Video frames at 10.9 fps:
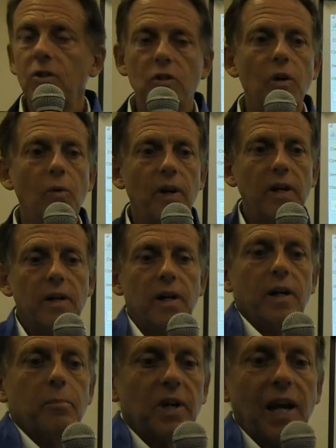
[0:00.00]
So you don't want to
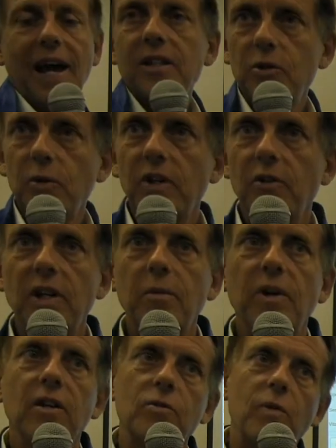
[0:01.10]
be answering your
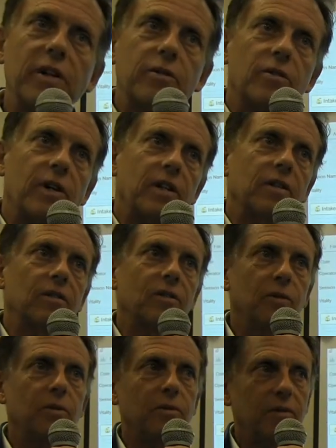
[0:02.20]
emails while you're trying to
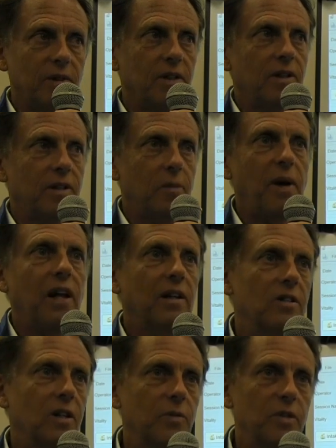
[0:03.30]
do a
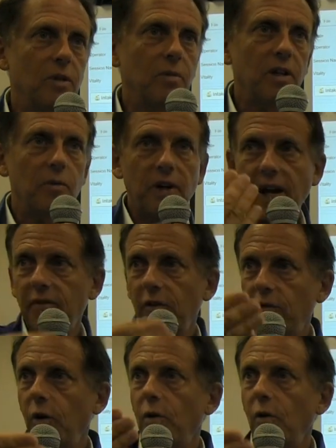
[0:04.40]
balancing with somebody. You want to have their
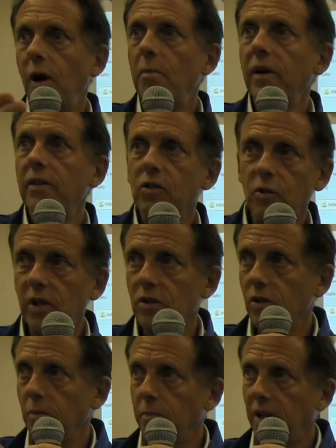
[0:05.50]
photo up on the screen
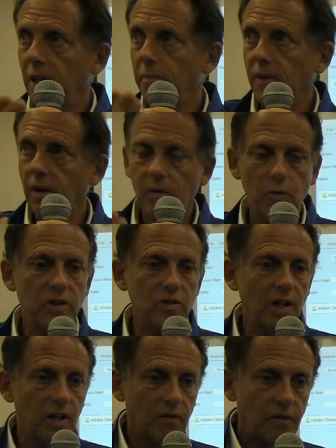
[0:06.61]
so you pick up the
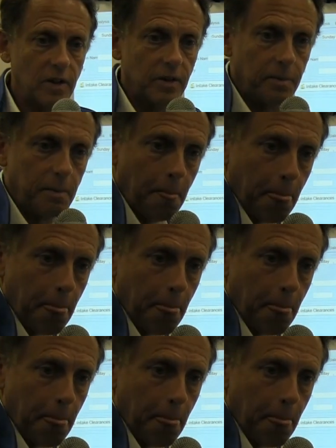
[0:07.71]
resonating field.